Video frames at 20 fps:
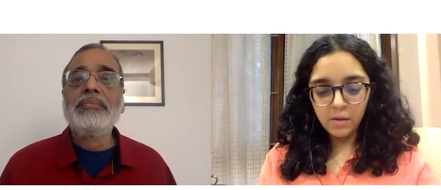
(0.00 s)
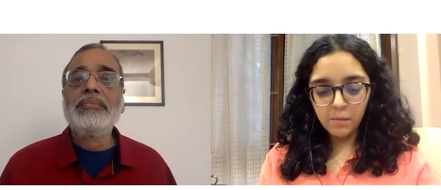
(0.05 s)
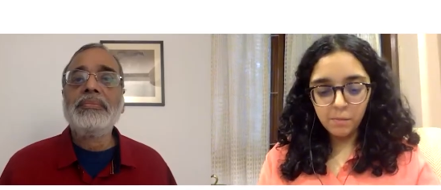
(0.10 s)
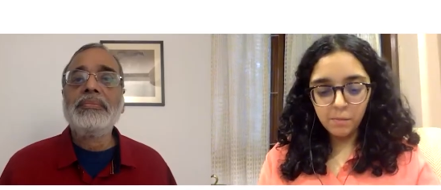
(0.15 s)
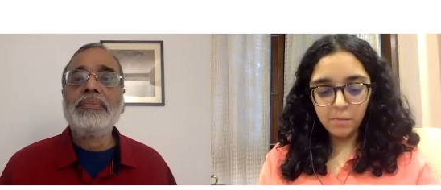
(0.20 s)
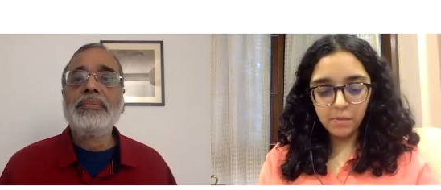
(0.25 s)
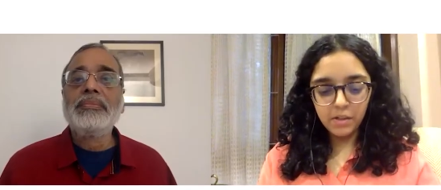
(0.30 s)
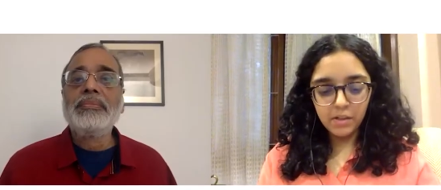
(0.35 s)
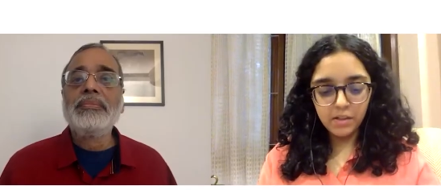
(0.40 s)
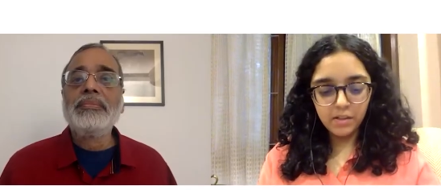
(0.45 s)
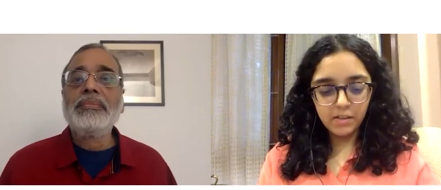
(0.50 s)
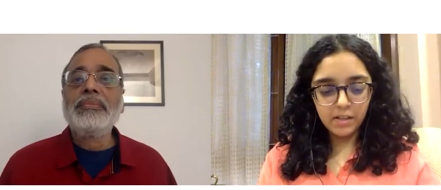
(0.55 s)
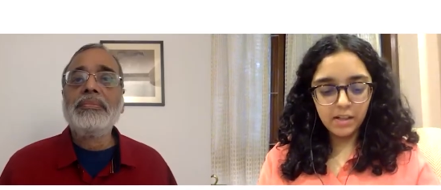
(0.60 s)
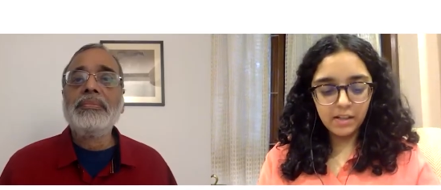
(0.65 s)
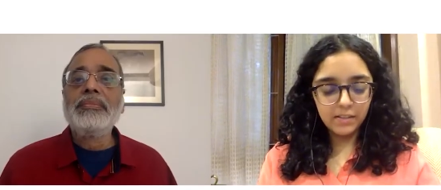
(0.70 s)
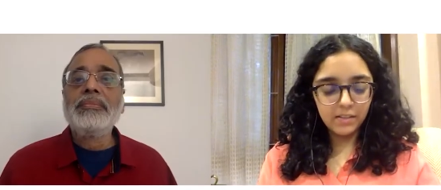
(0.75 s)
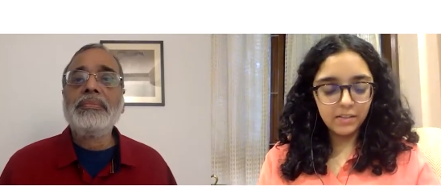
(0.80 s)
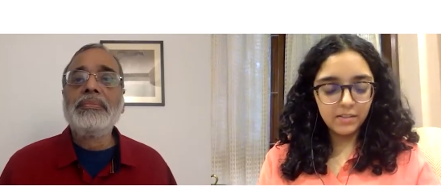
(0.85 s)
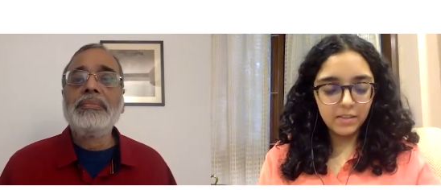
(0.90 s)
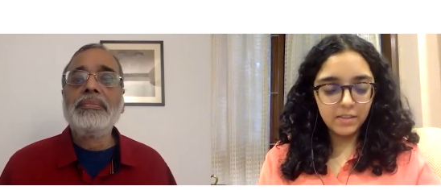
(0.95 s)
Speaker 1: But
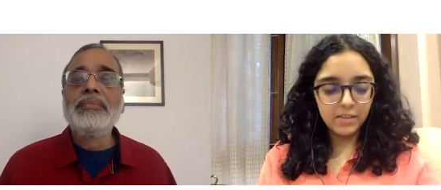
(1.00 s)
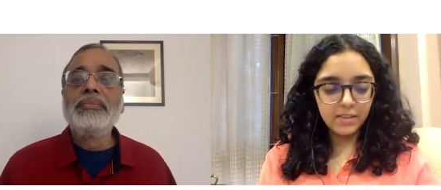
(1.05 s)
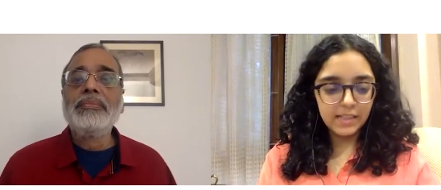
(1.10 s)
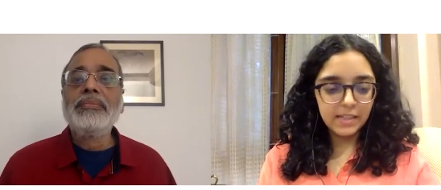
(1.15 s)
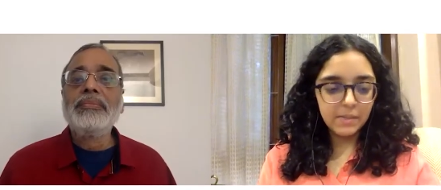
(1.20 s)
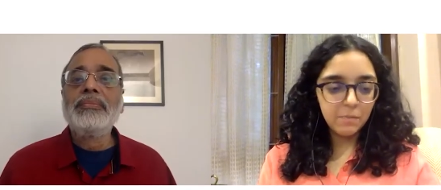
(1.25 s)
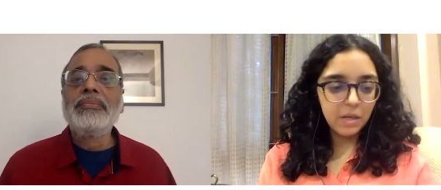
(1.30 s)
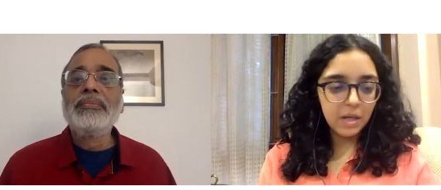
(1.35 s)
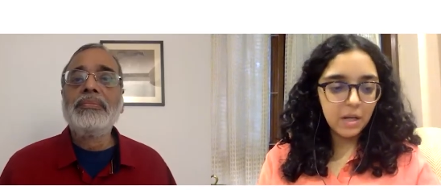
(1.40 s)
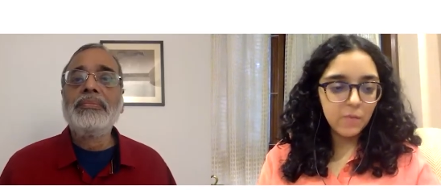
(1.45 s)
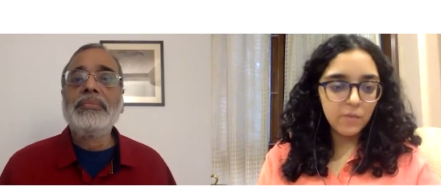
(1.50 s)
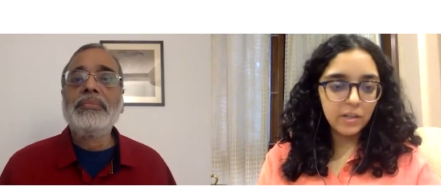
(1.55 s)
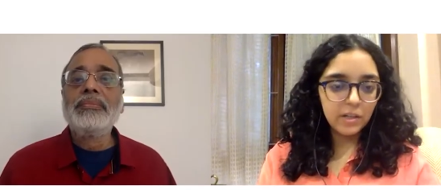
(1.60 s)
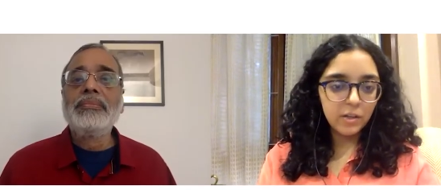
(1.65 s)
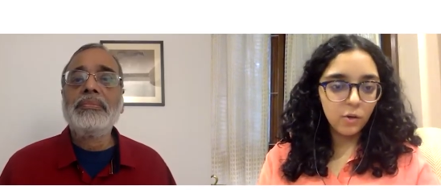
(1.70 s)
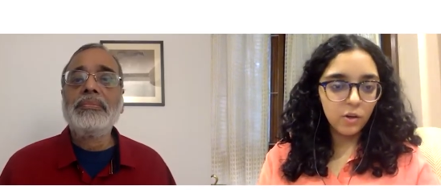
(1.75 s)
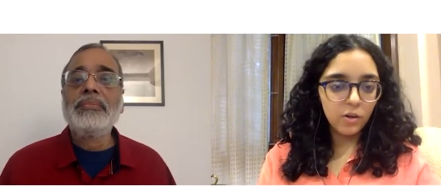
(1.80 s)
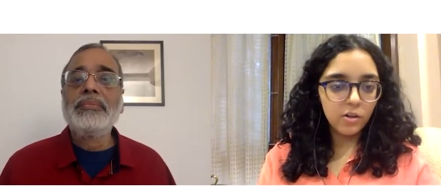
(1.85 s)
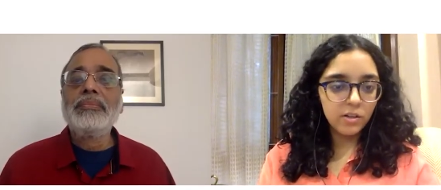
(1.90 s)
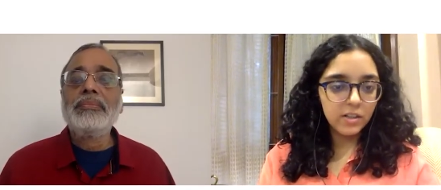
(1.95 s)
at the same time, we're
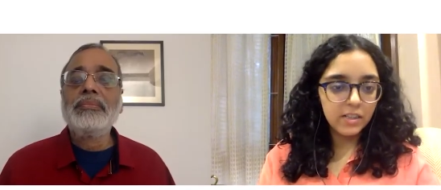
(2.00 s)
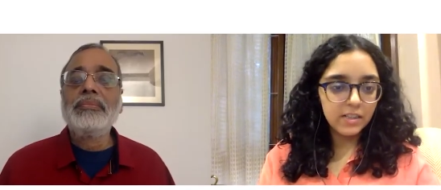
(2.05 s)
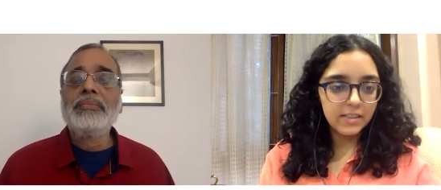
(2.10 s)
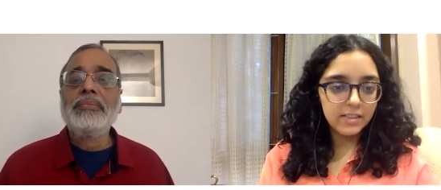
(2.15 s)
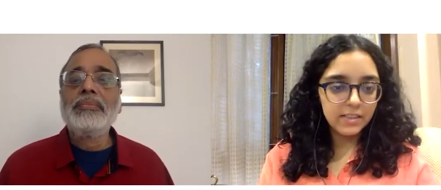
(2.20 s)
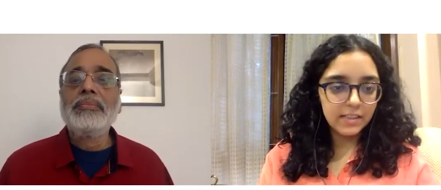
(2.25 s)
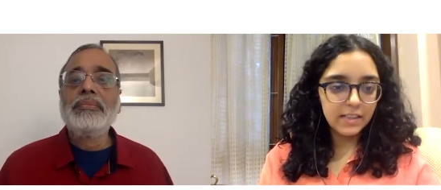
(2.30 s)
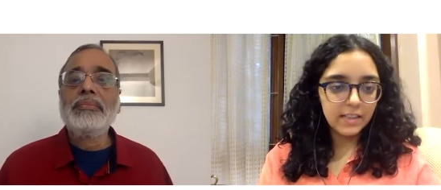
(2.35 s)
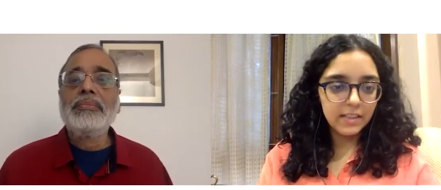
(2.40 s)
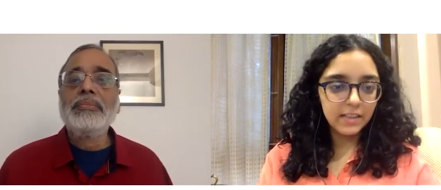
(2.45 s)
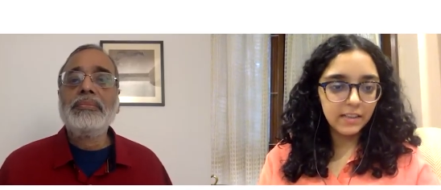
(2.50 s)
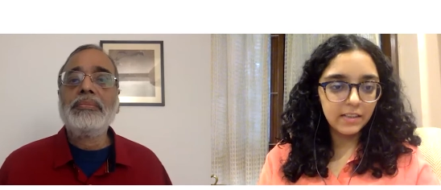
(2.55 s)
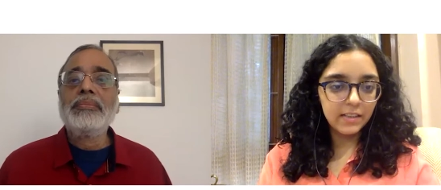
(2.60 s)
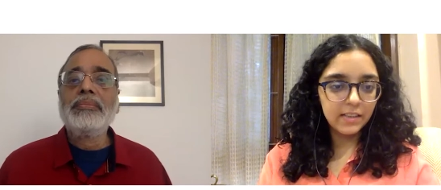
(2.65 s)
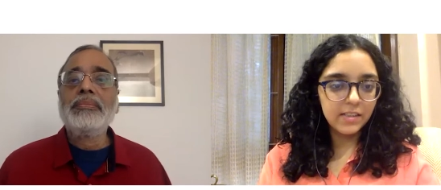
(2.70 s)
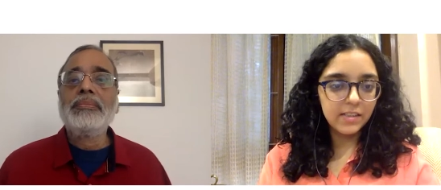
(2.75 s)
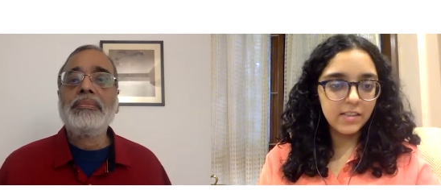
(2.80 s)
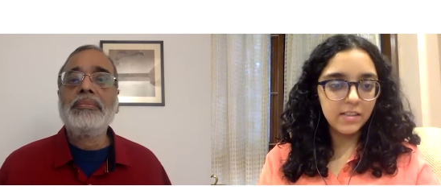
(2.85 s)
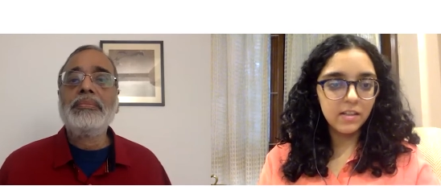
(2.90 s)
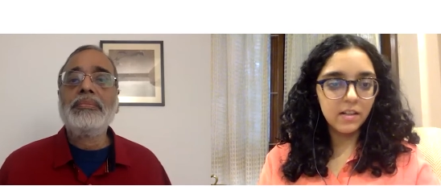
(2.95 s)
not really seeing
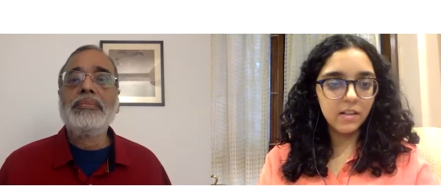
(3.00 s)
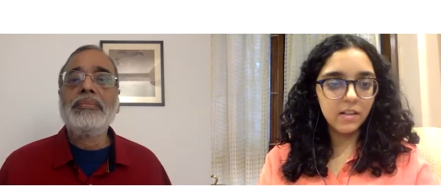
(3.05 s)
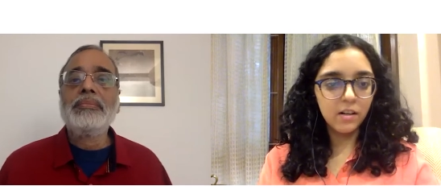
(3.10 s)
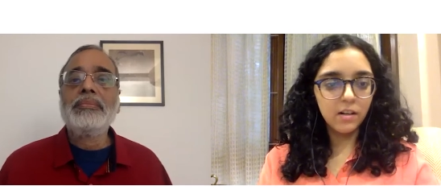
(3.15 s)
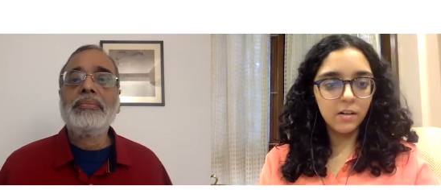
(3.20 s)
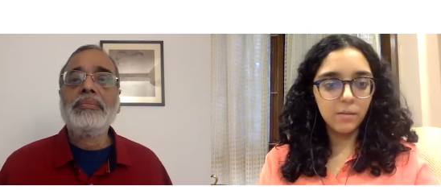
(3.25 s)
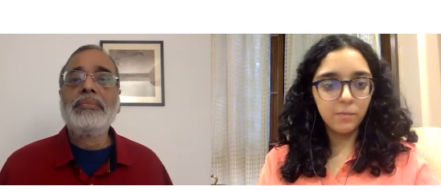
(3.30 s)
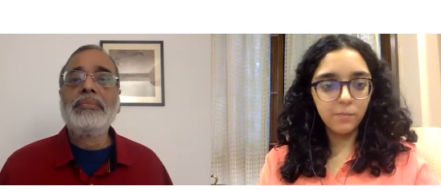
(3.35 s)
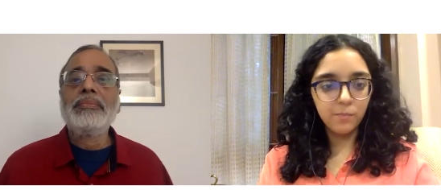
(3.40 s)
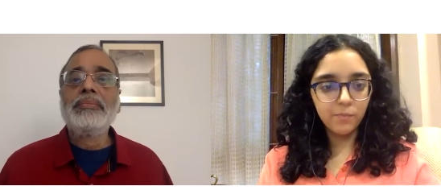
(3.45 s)
these, uh,